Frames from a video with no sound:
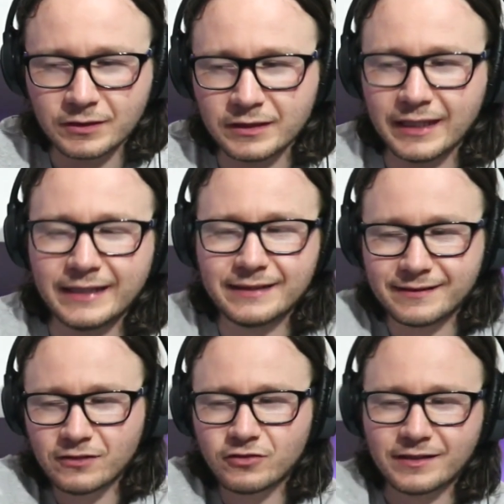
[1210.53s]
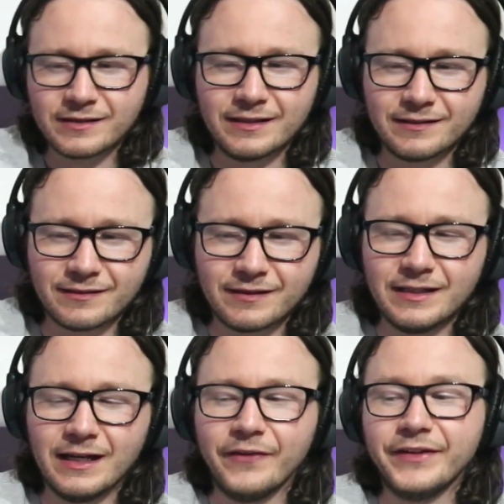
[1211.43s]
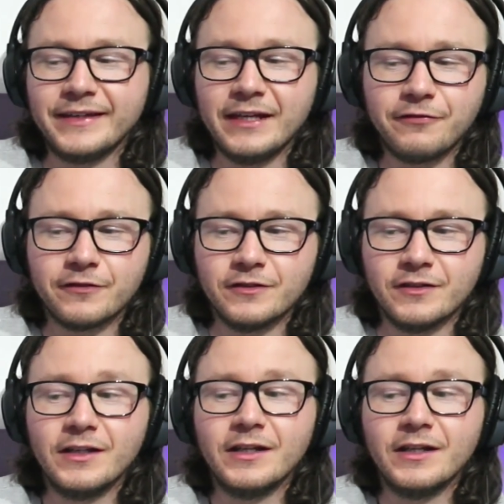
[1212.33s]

And like, it's interesting to see how they're different.